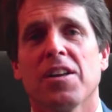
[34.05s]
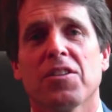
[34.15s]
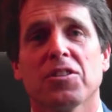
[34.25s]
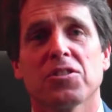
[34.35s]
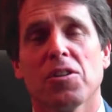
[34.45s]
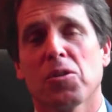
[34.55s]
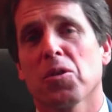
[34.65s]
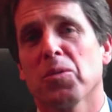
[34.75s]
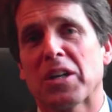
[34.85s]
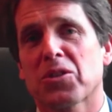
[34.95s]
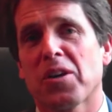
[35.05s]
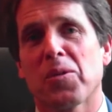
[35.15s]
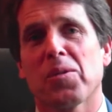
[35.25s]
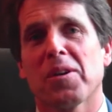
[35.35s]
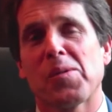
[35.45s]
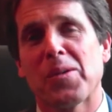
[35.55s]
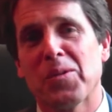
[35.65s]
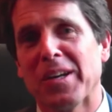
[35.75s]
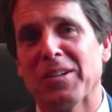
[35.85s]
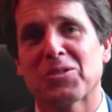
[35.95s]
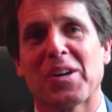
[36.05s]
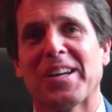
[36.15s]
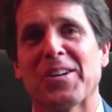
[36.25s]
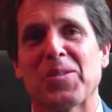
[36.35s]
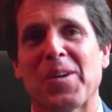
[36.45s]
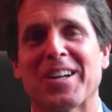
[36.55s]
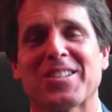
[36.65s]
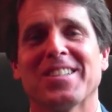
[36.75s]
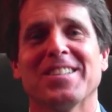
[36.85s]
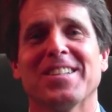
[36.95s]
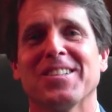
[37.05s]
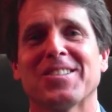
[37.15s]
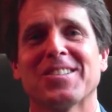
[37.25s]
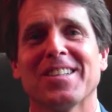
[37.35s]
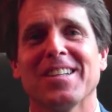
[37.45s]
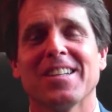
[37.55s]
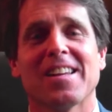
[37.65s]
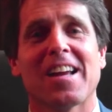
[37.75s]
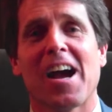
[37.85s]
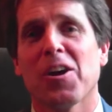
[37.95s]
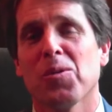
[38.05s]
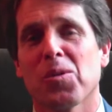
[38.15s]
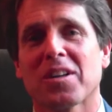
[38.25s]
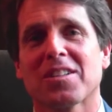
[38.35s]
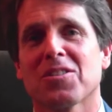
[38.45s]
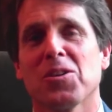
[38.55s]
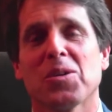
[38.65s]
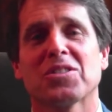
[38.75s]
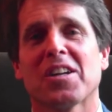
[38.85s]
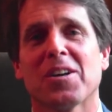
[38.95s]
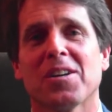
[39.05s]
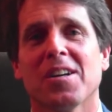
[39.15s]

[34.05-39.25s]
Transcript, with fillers: the local restaurant where he went, Reeves, right here in Washington, D.C., the guy who worked at the U.S. Air